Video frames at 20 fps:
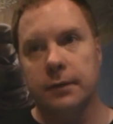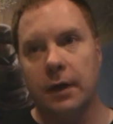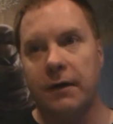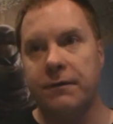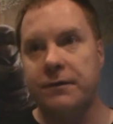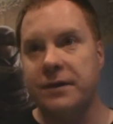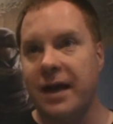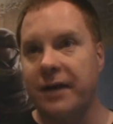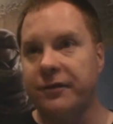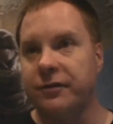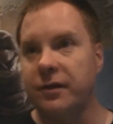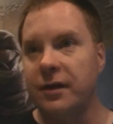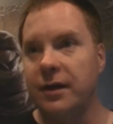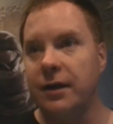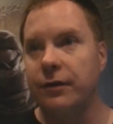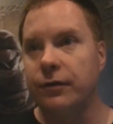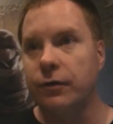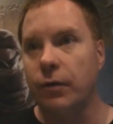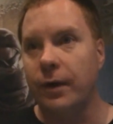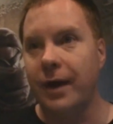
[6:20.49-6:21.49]
of
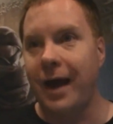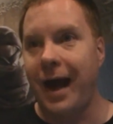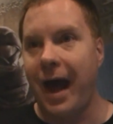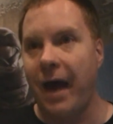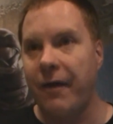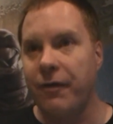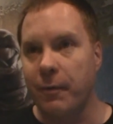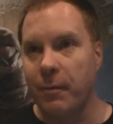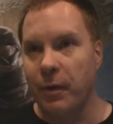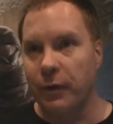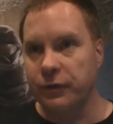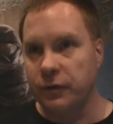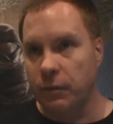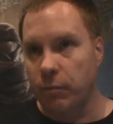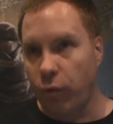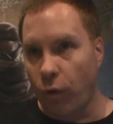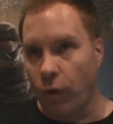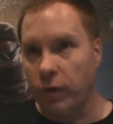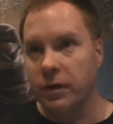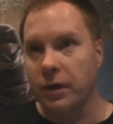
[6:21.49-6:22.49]
Destiny is going to add the most
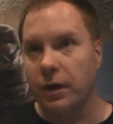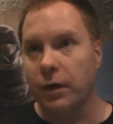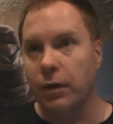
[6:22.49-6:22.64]
important